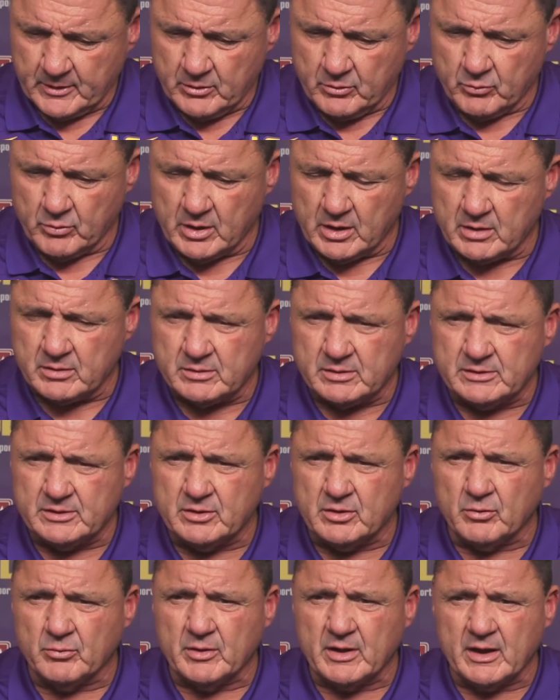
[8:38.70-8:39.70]
Well, you
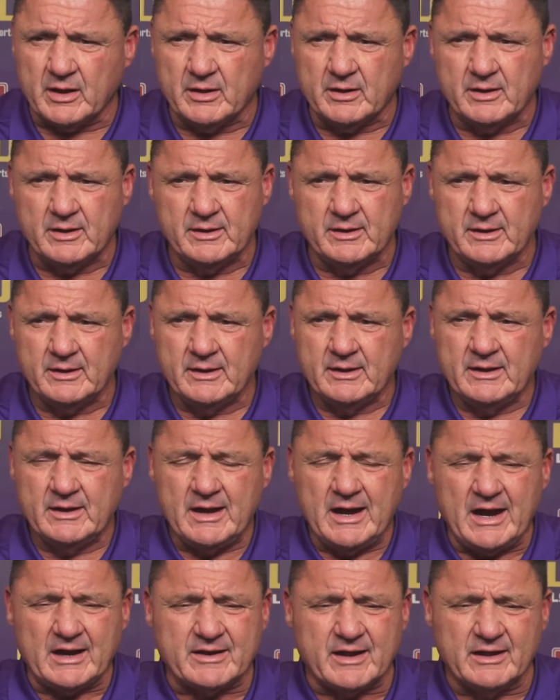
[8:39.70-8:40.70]
know,
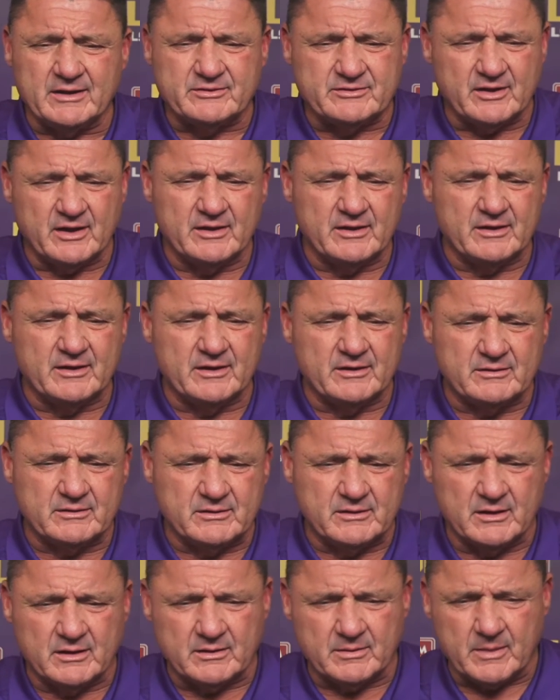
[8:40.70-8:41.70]
I can't tell you
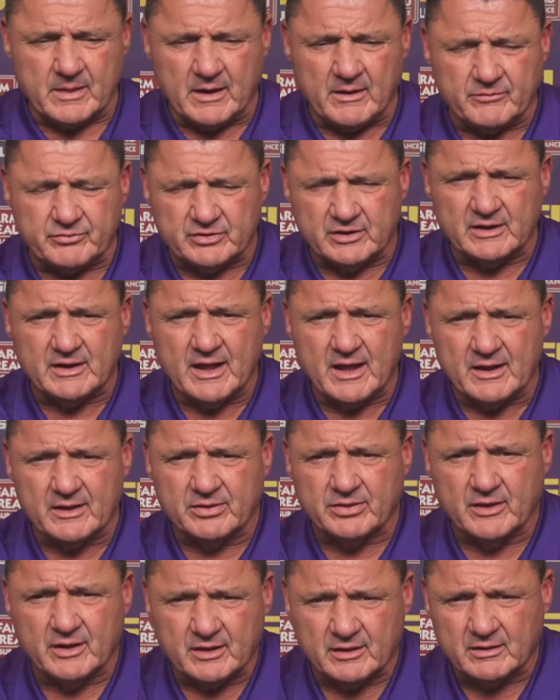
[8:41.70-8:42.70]
that I've seen
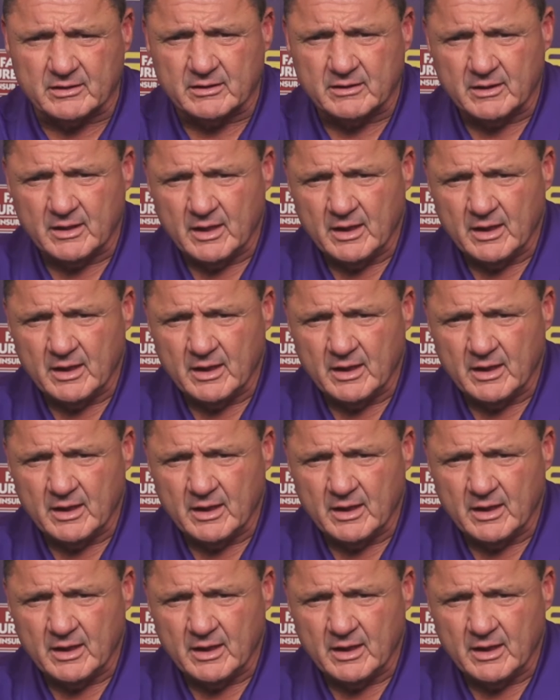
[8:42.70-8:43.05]
anything